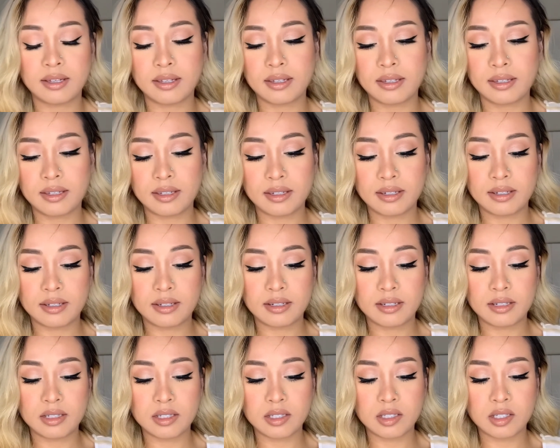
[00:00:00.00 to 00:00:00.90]

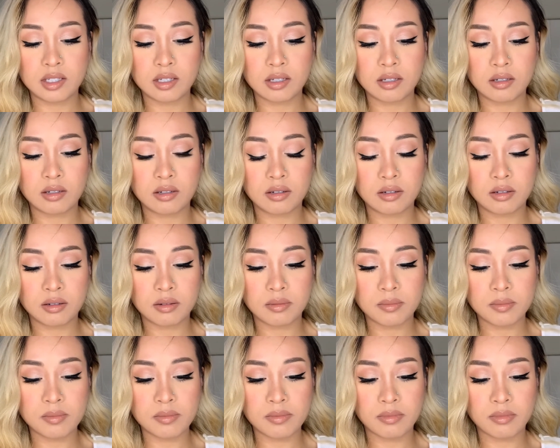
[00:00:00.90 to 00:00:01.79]
And
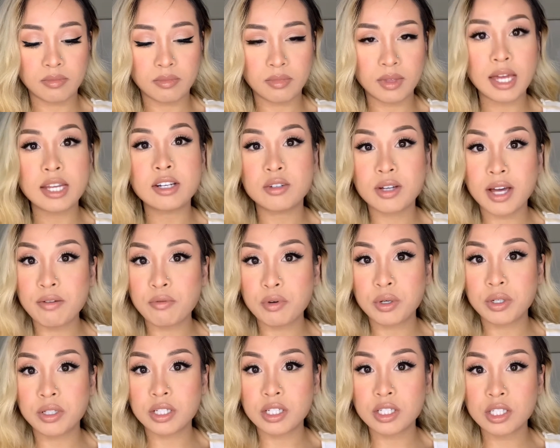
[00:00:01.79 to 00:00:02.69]
I do have
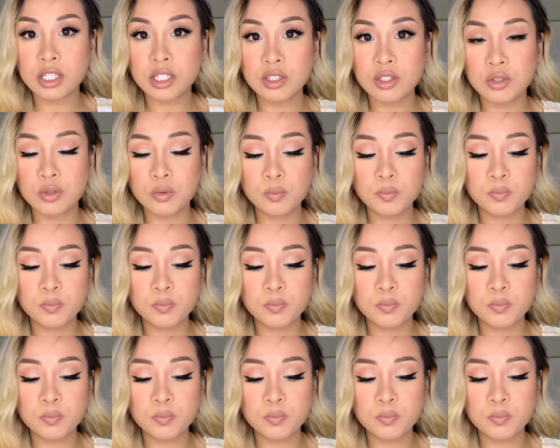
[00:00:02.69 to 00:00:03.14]
oily skin too.